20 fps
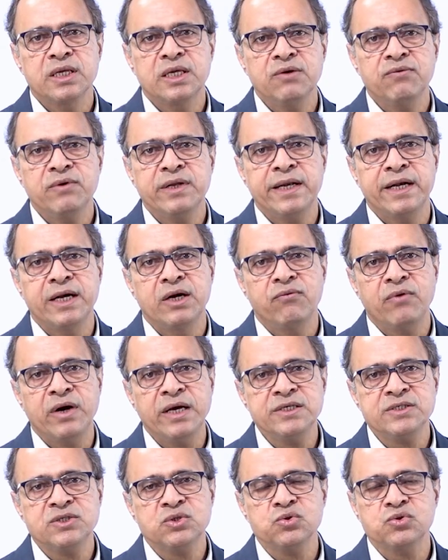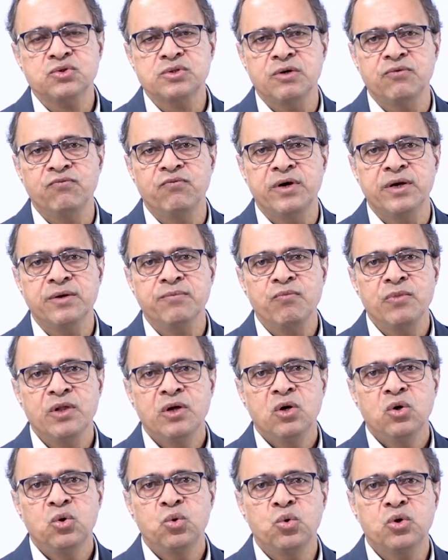give an advice to someone
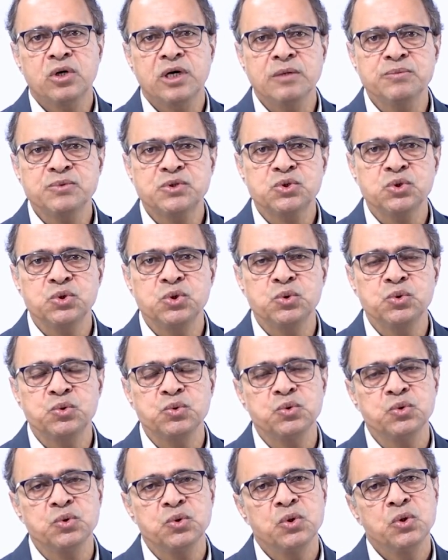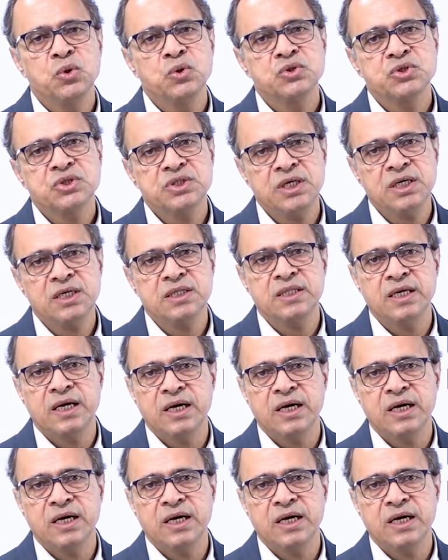who comes to you to seek the